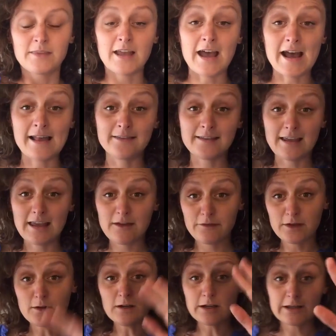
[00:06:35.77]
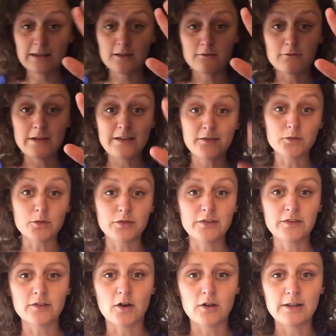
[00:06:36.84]
And if you look at the
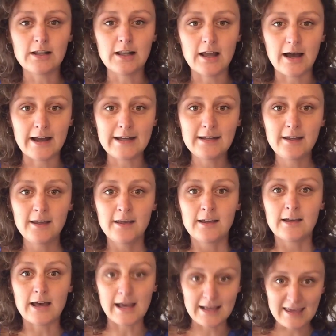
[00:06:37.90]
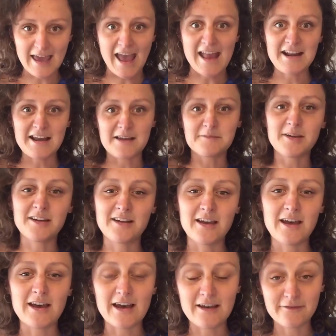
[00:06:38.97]
resources online, again, I'm going
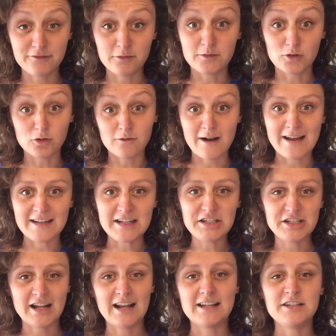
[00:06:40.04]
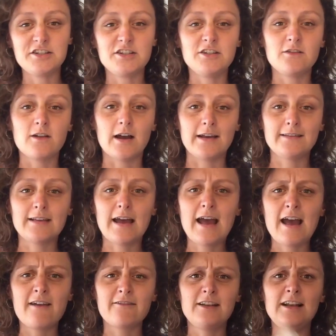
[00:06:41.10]
to have already challenged you guys to
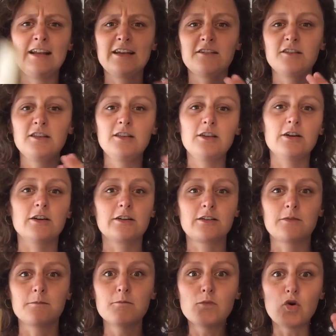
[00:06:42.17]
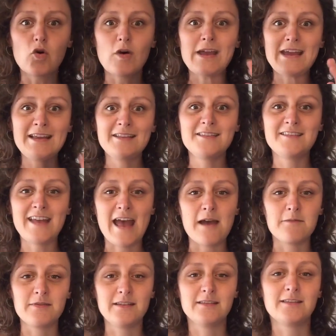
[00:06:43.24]
have a little look more in
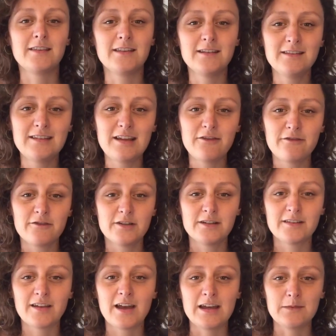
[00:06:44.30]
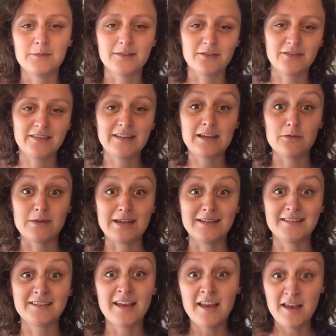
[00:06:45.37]
depth into the different types of
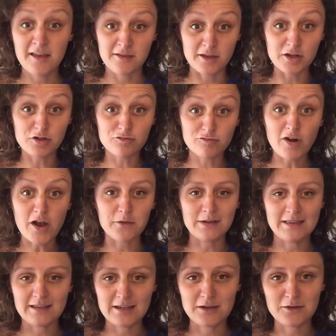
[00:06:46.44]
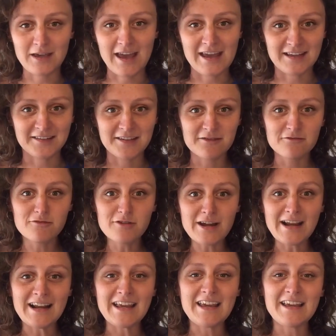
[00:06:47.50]
seaweeds that grow in the UK, because it
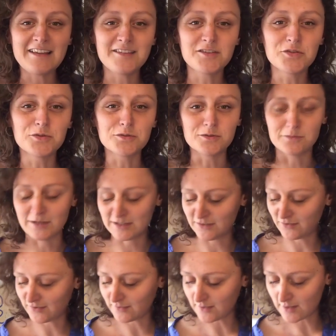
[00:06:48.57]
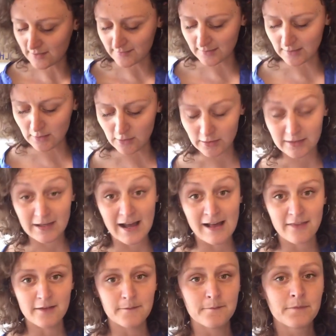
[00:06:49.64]
really is cool when you start to look
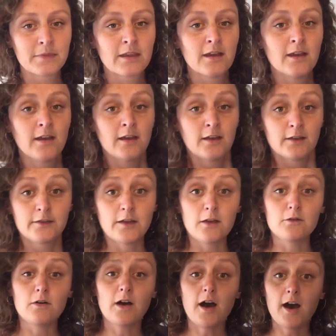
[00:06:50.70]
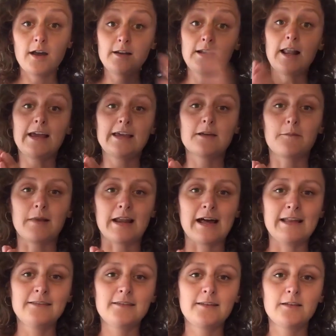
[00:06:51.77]
at them. So unlike a
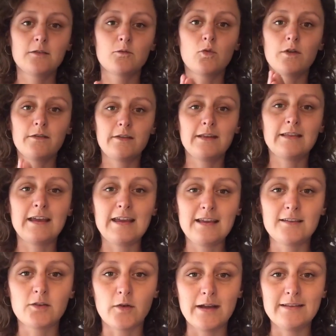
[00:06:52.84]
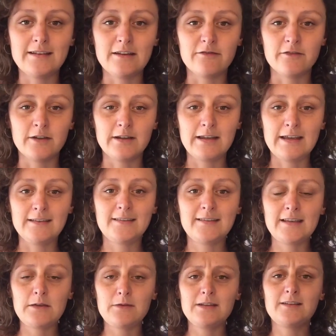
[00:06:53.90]
plant, one thing that is quite different is
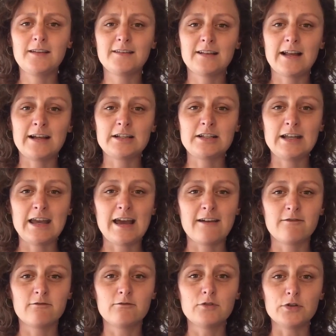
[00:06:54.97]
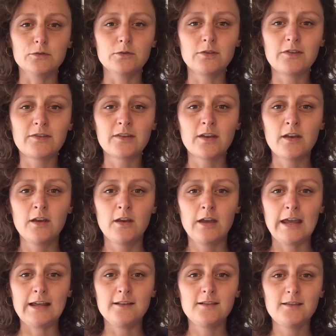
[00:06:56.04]
seaweed doesn't actually have roots.
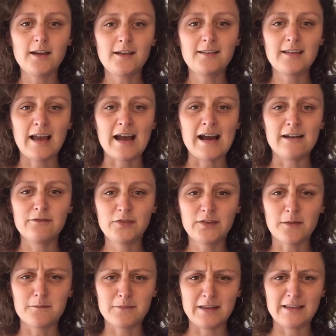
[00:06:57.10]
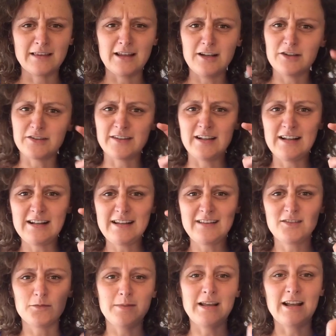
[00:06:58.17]
It does have something that looks a
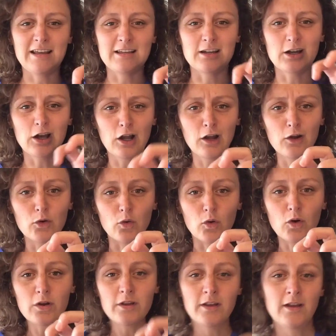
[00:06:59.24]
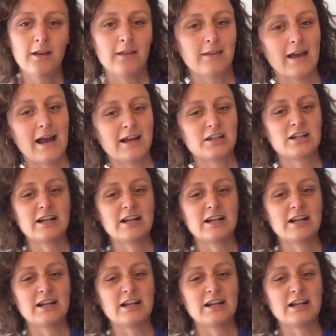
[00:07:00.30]
little bit like a claw that actually